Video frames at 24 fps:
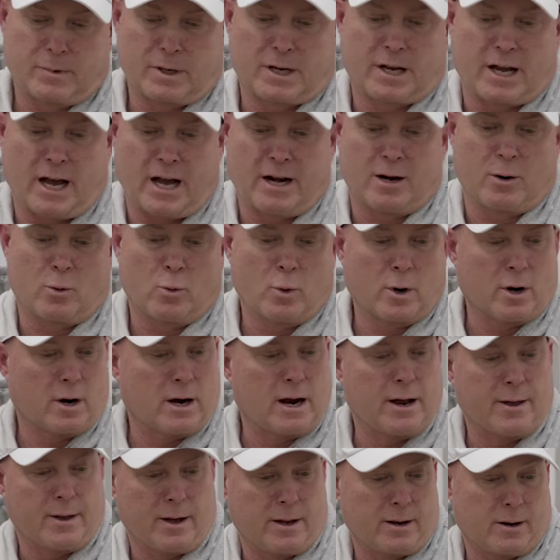kind of where
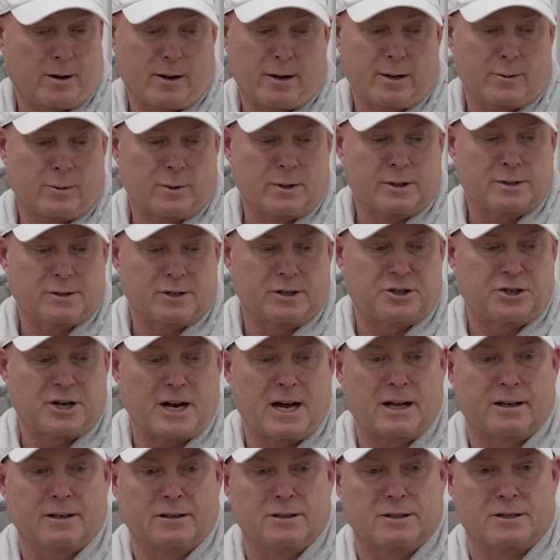I, you know, it was a
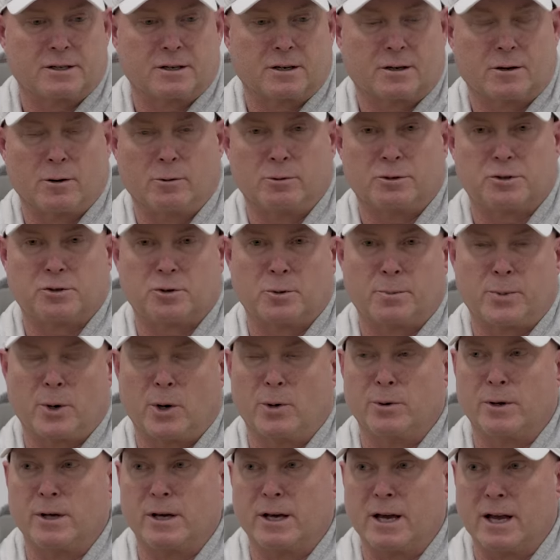challenge that Coach
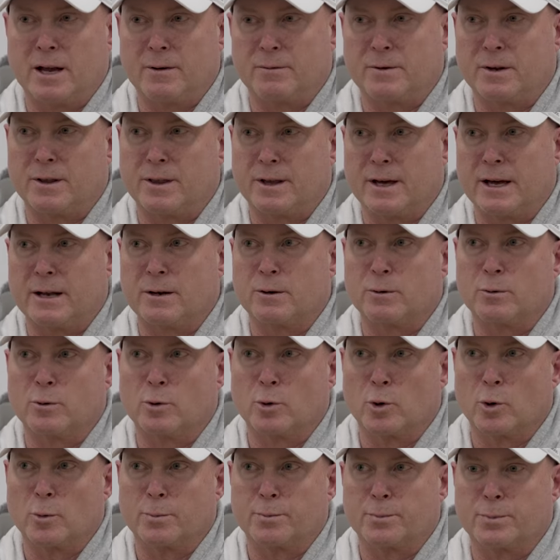Tripodi gave to that
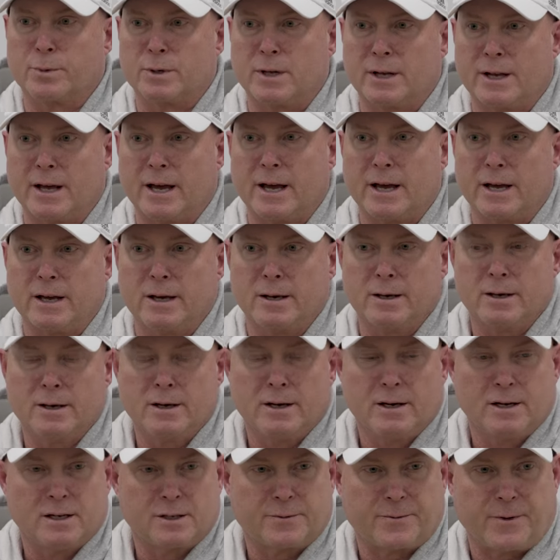group today
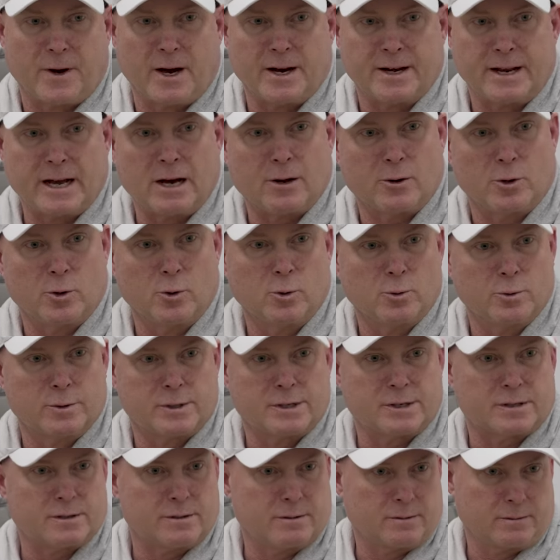is find out
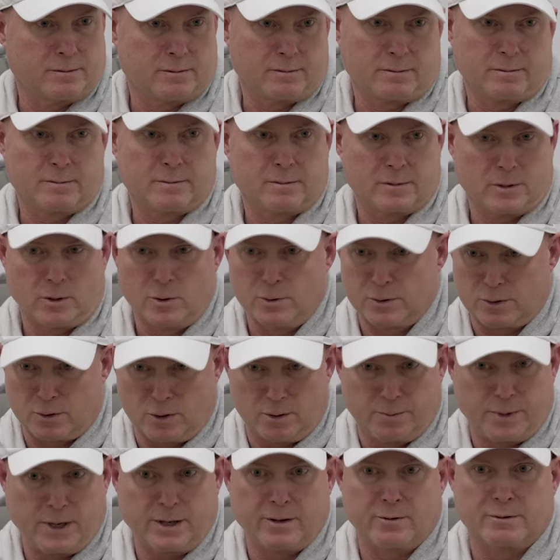who's who's
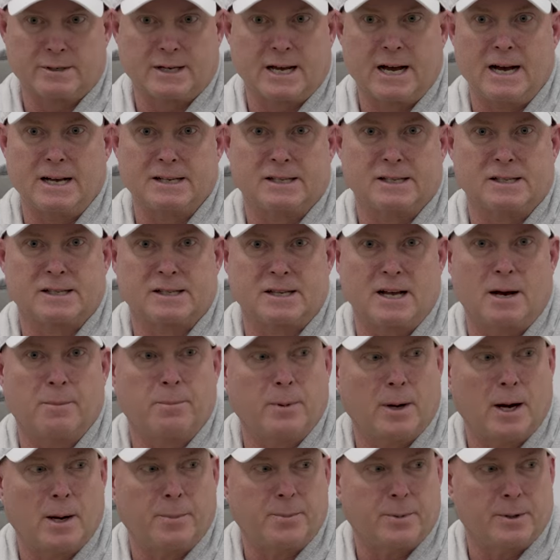going to be those guys that
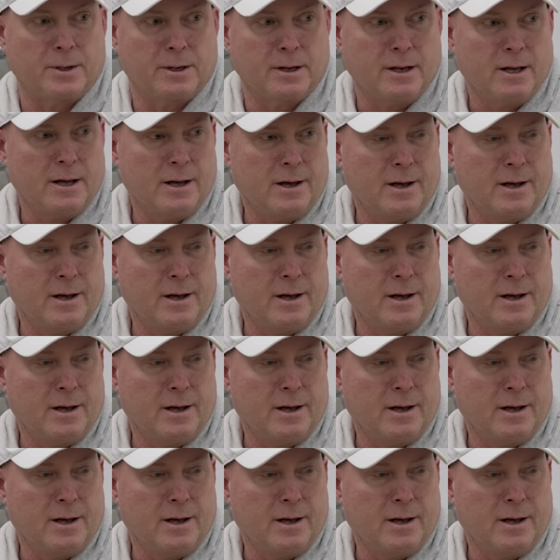step up and